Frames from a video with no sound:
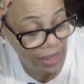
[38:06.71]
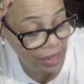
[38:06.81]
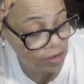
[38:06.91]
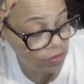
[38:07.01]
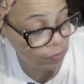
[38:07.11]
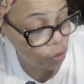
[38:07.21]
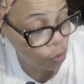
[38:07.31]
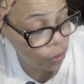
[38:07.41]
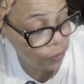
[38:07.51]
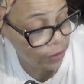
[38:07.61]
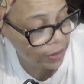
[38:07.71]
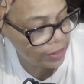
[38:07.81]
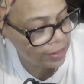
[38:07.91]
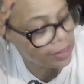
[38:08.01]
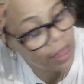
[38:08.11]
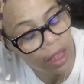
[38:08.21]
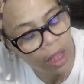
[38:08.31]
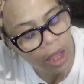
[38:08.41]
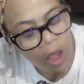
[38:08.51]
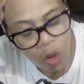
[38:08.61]
age of Aquarius,
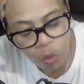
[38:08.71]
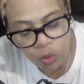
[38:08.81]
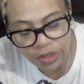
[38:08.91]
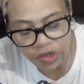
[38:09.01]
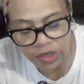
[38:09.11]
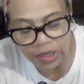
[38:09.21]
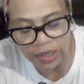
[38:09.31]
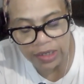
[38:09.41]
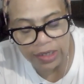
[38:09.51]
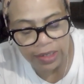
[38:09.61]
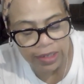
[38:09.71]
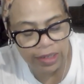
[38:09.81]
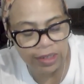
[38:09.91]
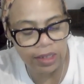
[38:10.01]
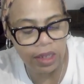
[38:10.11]
which is